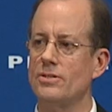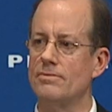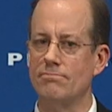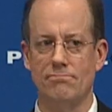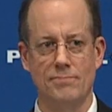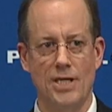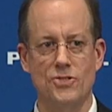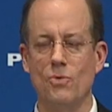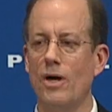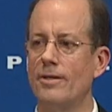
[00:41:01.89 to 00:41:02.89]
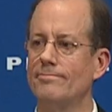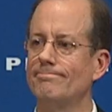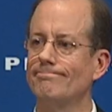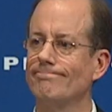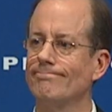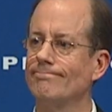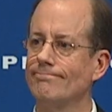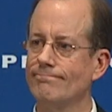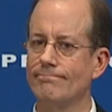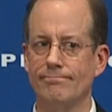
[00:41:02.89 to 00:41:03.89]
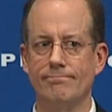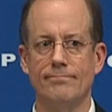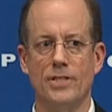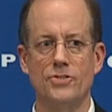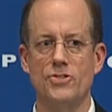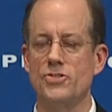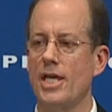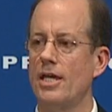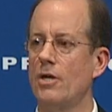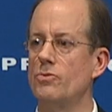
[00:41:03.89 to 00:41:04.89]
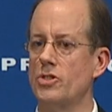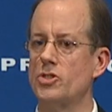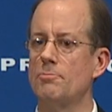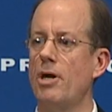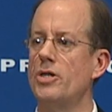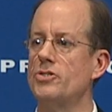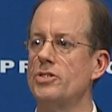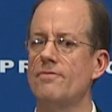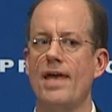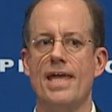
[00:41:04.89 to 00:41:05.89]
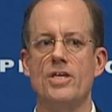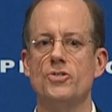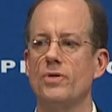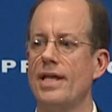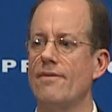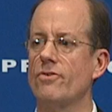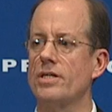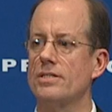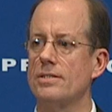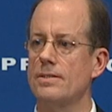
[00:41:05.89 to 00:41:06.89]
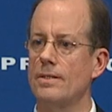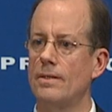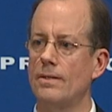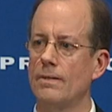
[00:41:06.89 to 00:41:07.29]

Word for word: And guess what? Let's just say it was expunged as if that history never existed.